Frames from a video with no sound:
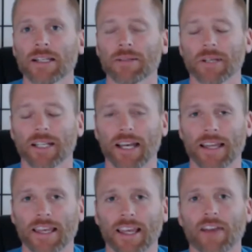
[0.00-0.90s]
but I
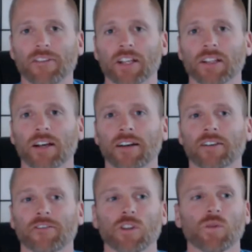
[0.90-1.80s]
think having a,
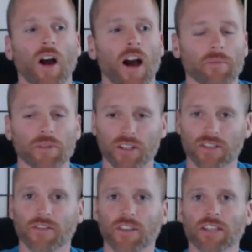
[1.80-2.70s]
a, few options
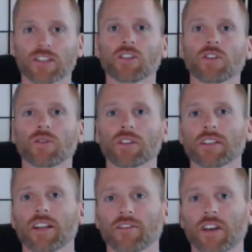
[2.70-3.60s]
of things to do
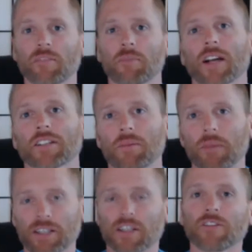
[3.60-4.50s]
instead of kind of boxing
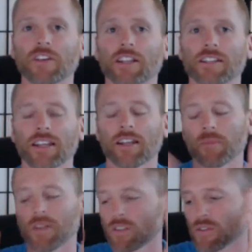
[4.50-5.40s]
myself in and saying I'm
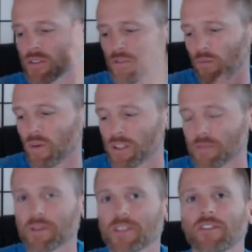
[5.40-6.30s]
going to do this one
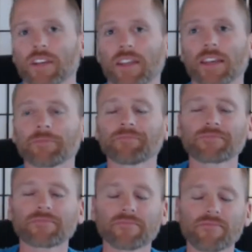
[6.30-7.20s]
specific thing
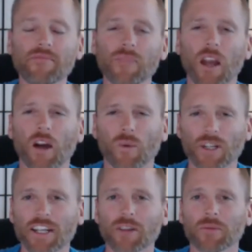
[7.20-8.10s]
uh,
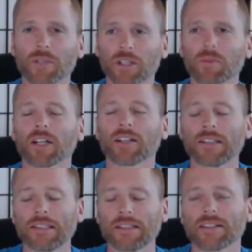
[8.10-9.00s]
worked out really well.
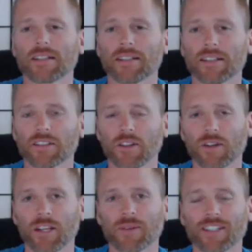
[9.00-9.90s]
Uh, so,
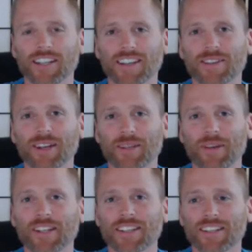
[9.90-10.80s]
anyways, highly
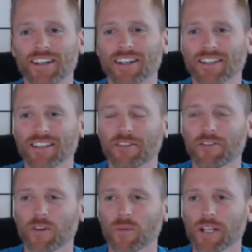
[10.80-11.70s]
recommend it. Uh, it's kind of
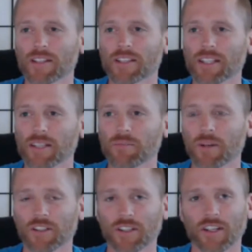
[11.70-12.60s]
a fun way to see
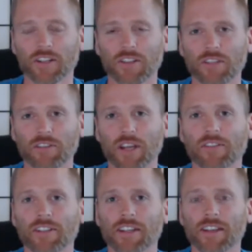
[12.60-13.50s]
parts of the country if you
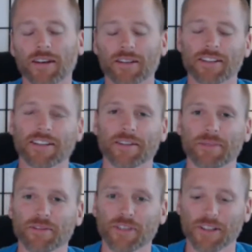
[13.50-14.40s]
haven't done that uh, before.